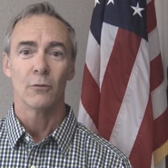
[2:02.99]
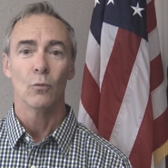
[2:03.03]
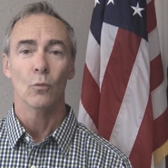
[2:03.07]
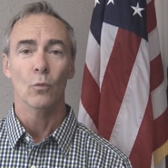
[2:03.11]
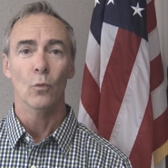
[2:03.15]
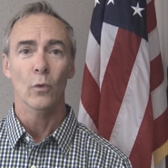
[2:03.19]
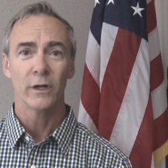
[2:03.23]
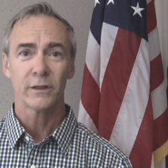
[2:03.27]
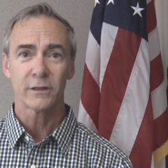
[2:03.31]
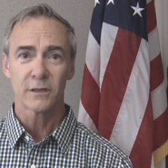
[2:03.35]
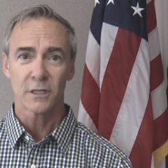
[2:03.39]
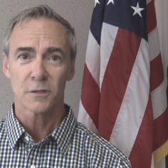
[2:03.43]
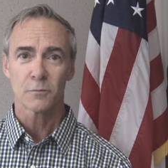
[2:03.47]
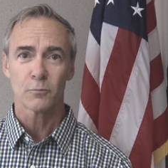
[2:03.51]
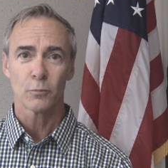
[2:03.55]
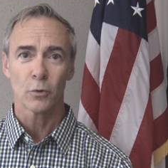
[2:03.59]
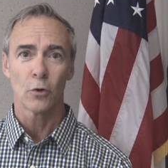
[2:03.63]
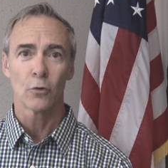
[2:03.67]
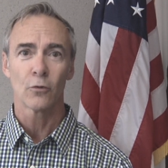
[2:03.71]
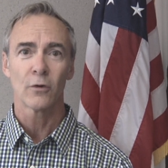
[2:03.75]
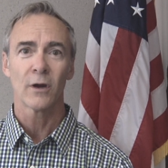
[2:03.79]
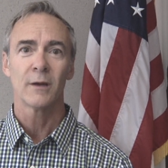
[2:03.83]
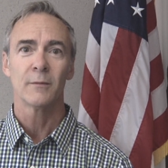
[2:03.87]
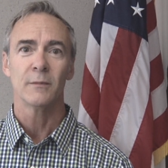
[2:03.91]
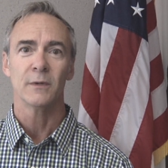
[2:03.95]
what this
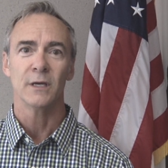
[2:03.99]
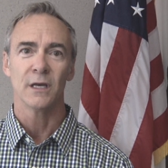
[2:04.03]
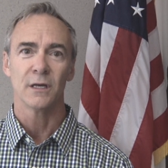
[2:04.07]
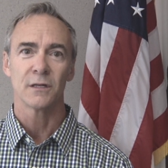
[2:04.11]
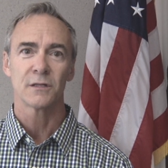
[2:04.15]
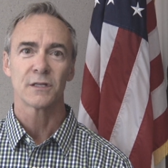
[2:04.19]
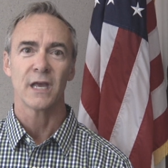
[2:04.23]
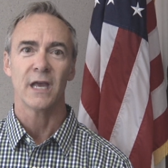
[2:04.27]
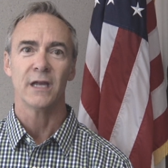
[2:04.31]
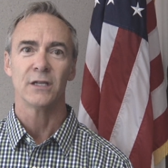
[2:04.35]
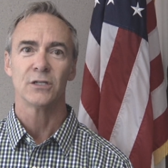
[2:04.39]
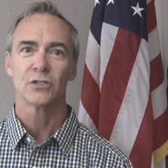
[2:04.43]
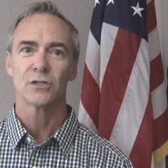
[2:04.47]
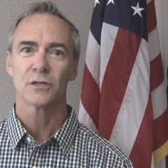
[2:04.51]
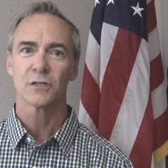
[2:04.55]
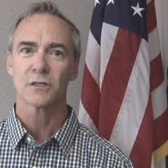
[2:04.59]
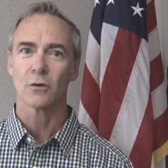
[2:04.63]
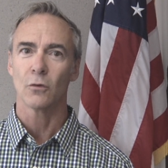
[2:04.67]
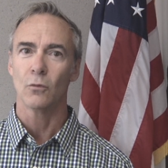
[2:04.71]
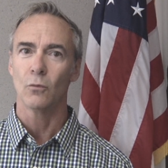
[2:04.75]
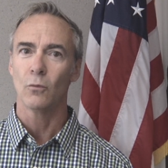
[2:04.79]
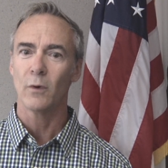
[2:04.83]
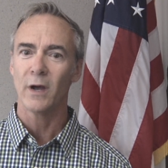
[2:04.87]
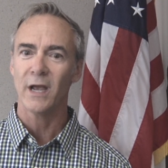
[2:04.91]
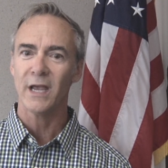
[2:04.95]
program is and just
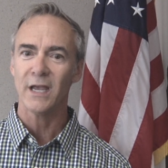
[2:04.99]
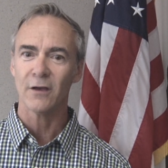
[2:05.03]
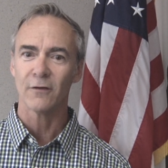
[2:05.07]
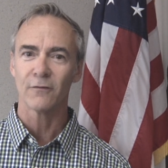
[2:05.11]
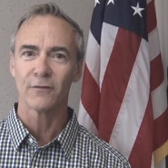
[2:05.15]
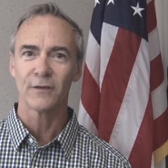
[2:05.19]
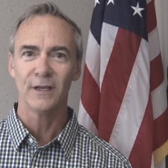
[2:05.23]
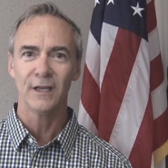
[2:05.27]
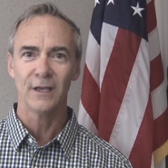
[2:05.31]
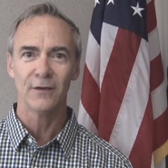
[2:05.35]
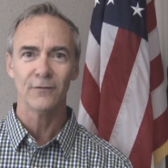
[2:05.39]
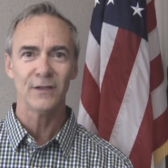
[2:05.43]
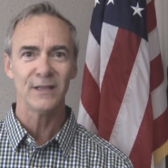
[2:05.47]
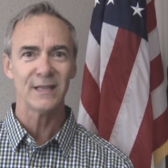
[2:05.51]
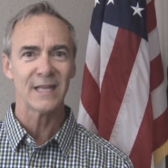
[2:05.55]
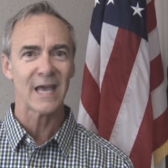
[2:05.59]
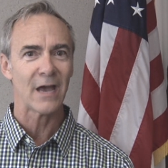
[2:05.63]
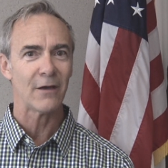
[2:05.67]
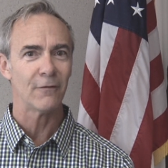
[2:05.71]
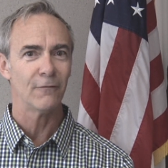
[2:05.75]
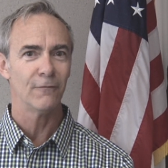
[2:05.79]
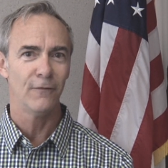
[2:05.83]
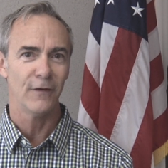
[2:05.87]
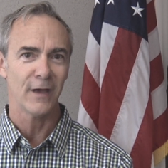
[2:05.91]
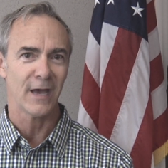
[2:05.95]
a way of giving
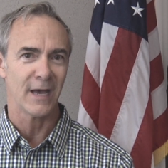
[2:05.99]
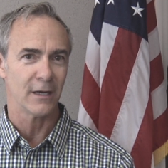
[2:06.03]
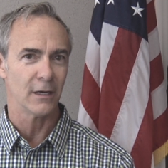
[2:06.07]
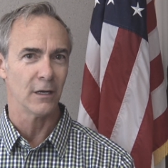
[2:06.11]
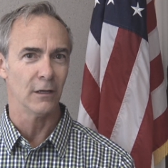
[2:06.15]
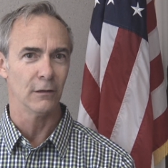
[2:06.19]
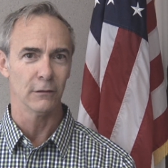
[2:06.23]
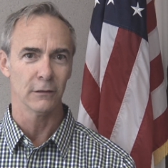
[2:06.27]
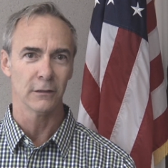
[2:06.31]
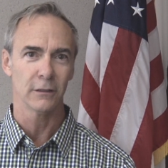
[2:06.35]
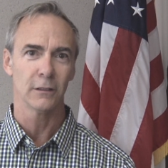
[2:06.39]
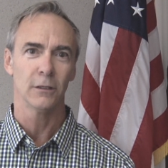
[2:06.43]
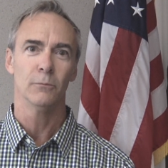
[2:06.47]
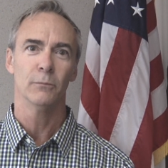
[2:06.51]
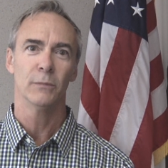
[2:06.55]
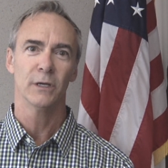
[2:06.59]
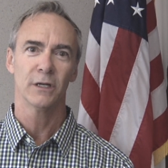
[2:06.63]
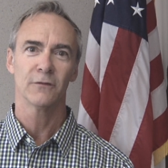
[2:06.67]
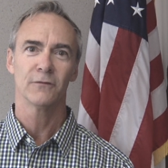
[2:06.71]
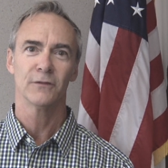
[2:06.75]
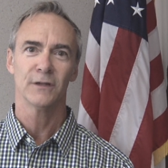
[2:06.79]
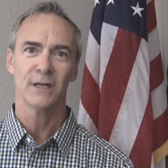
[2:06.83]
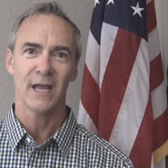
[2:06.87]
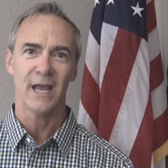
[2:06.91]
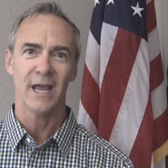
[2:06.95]
that vet a little
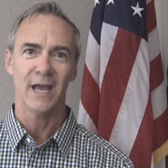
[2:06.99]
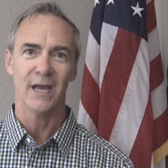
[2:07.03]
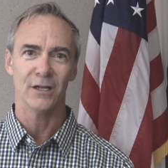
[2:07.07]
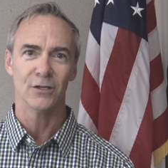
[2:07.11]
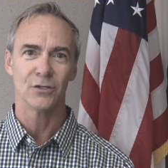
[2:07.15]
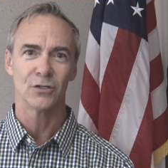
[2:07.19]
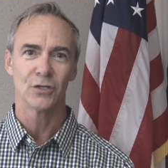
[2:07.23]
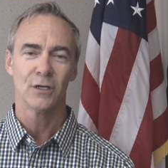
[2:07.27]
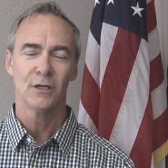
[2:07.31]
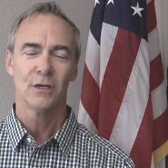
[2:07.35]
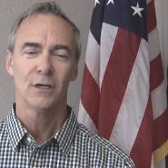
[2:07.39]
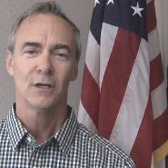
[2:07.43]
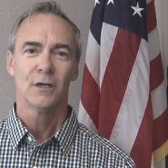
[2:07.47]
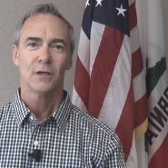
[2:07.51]
bit of an edge.